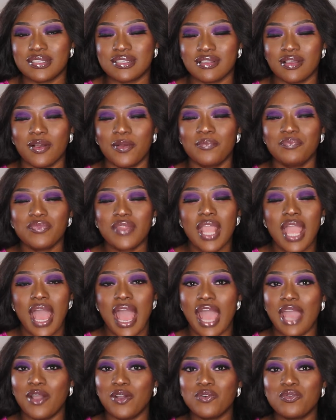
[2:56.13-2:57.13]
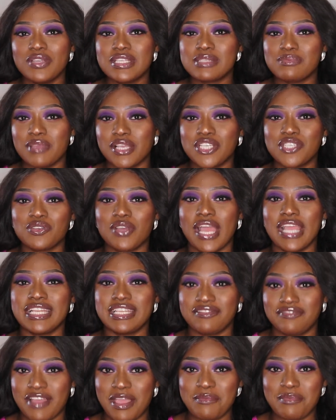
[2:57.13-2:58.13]
So I always make sure I
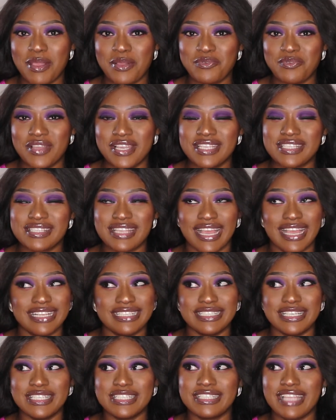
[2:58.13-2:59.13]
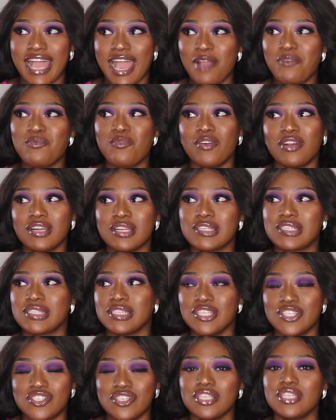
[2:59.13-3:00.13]
define my waist, and that works
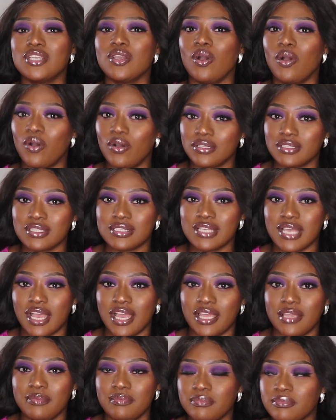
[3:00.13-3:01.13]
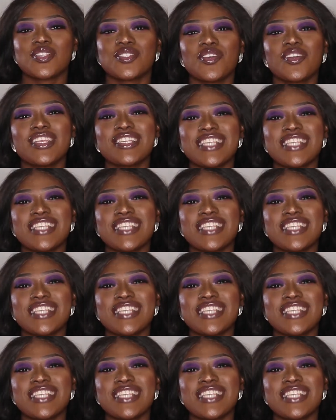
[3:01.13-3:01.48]
literally all the time. So the